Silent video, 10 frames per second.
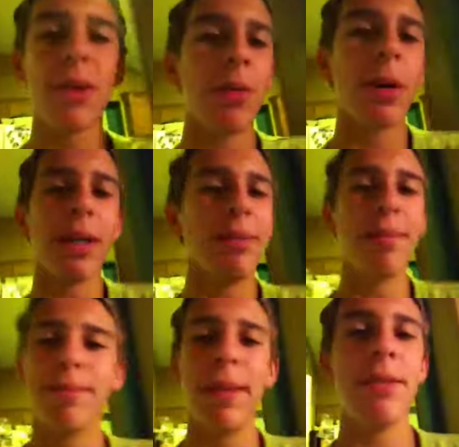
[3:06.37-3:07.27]
nobody
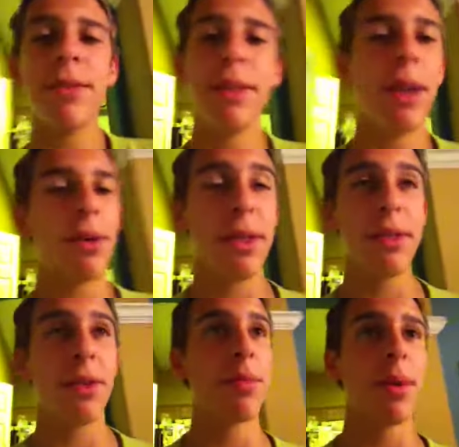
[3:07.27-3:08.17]
even
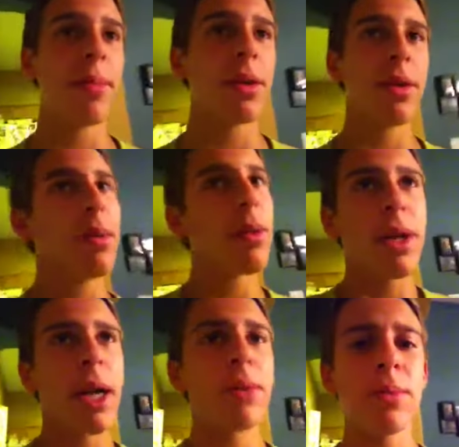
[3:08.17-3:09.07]
noticed or remembered or
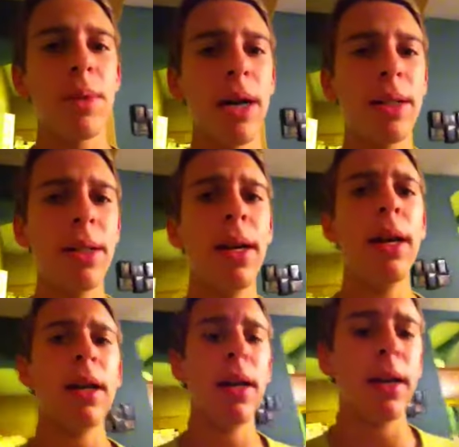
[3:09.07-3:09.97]
thought it was mine,
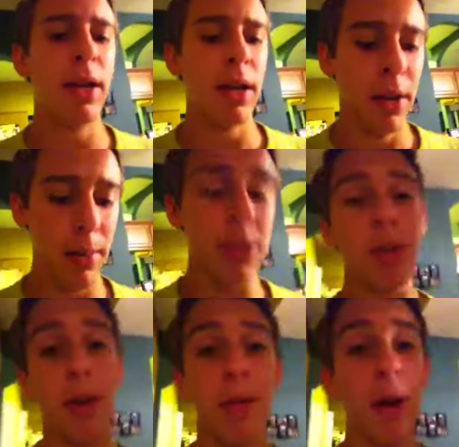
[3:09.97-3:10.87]
let me just
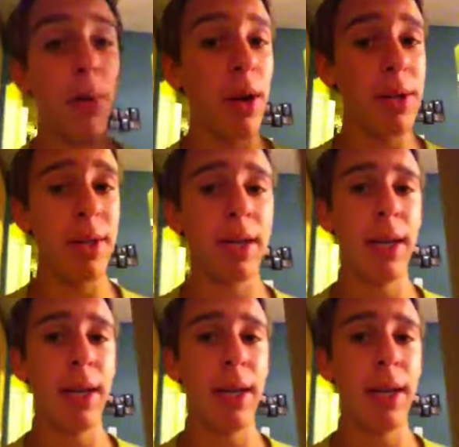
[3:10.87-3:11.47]
clarify, it was,